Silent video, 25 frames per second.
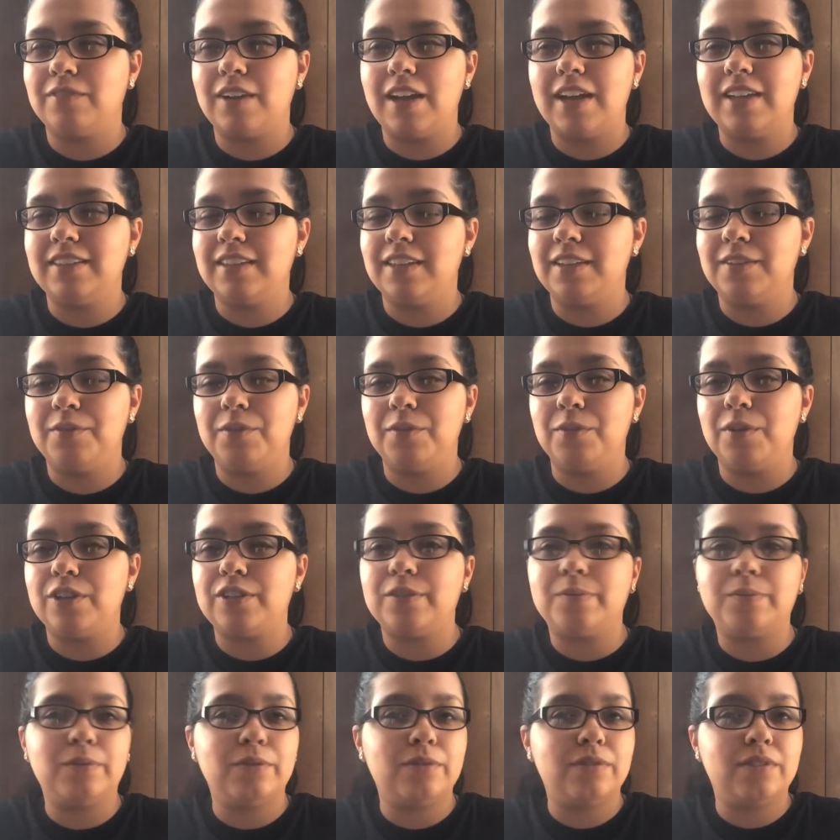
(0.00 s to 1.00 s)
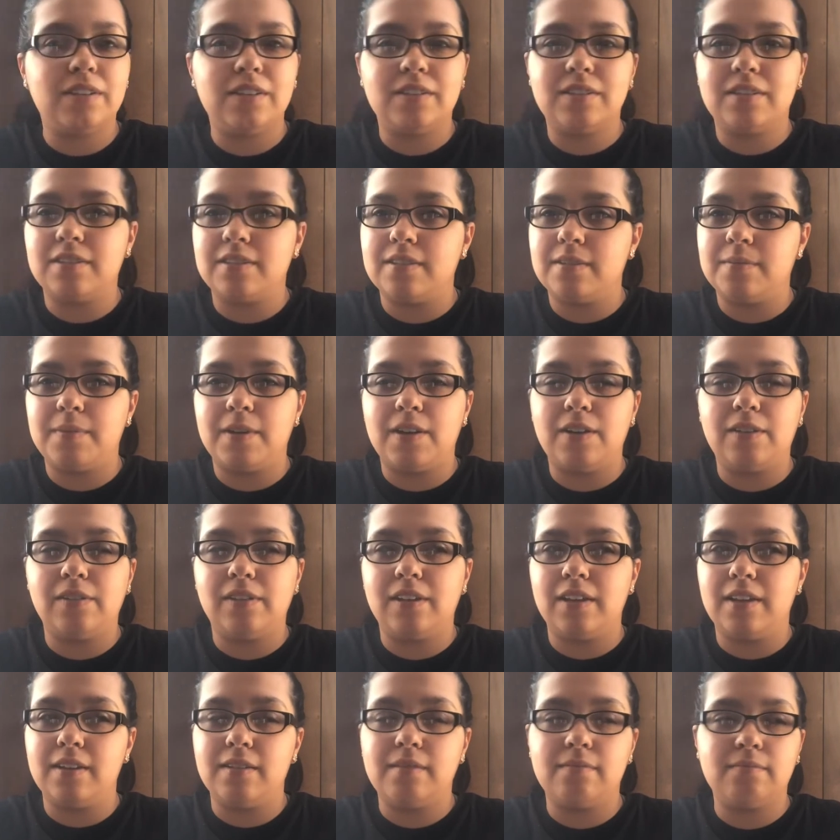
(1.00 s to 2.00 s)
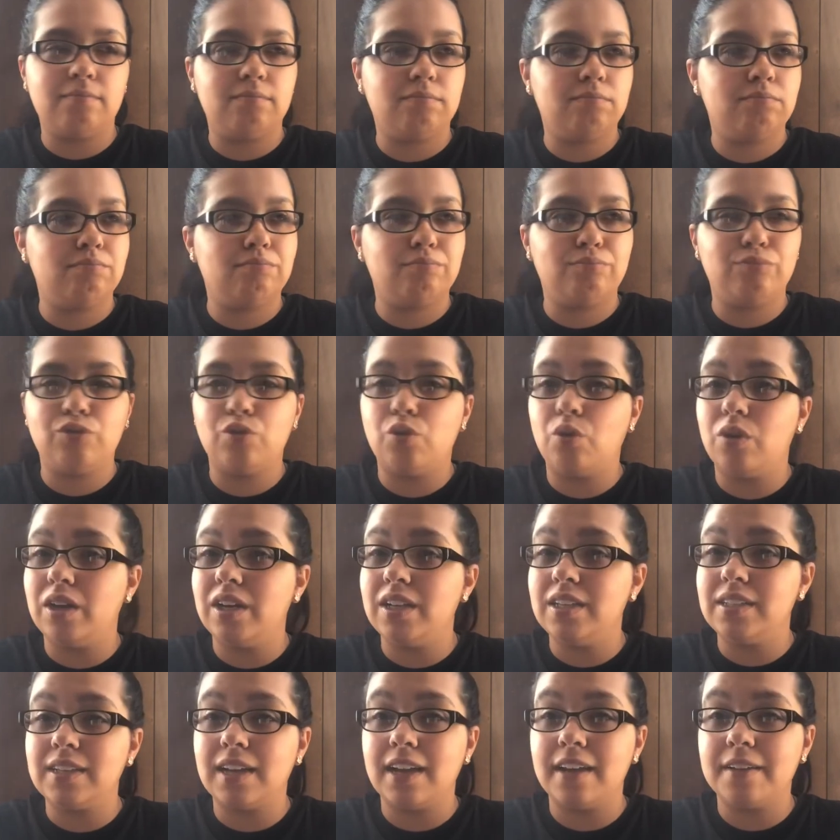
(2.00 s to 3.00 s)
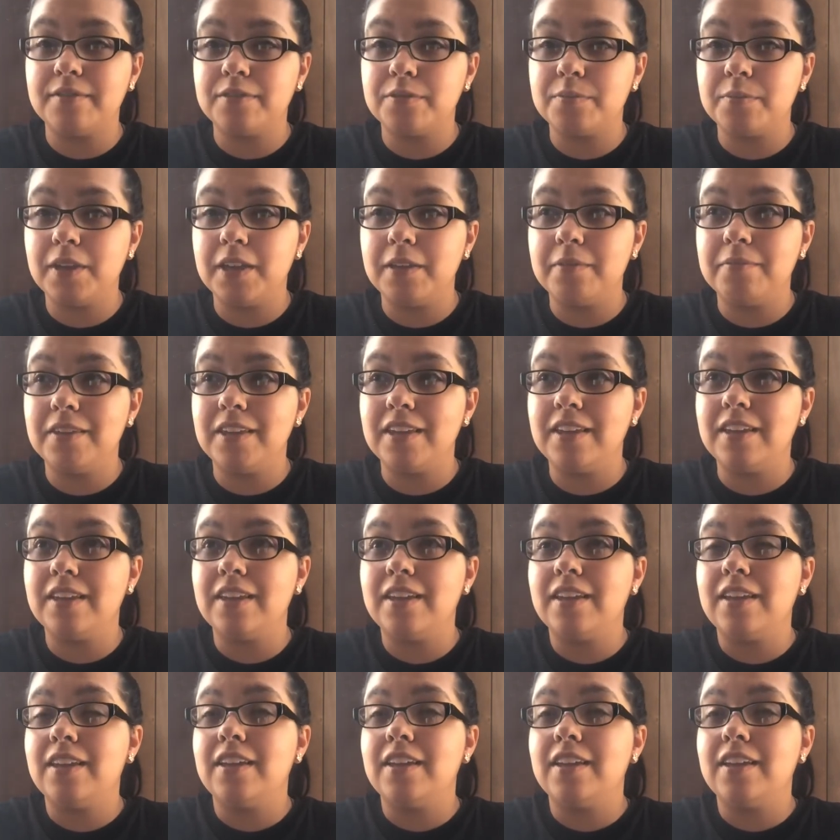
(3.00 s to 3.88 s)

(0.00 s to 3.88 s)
I think we watched both seasons about like 20 times maybe.